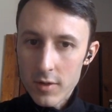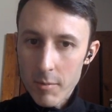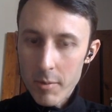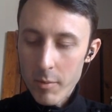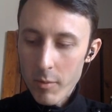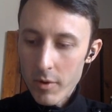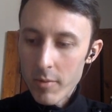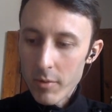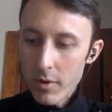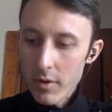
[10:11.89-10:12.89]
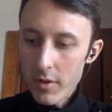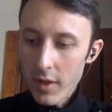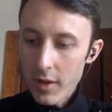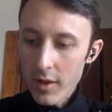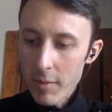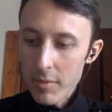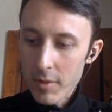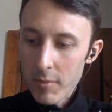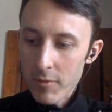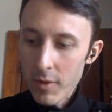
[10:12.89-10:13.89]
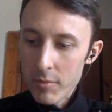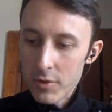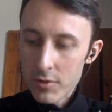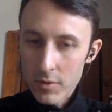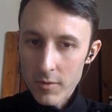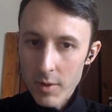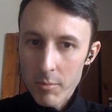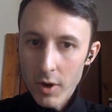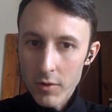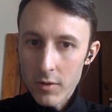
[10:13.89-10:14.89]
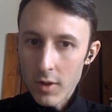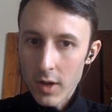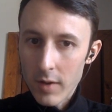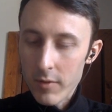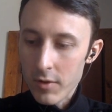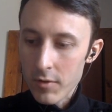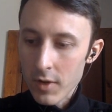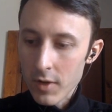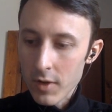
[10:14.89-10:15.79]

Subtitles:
that people were embroiled in that kept them from just sort of embracing the obvious.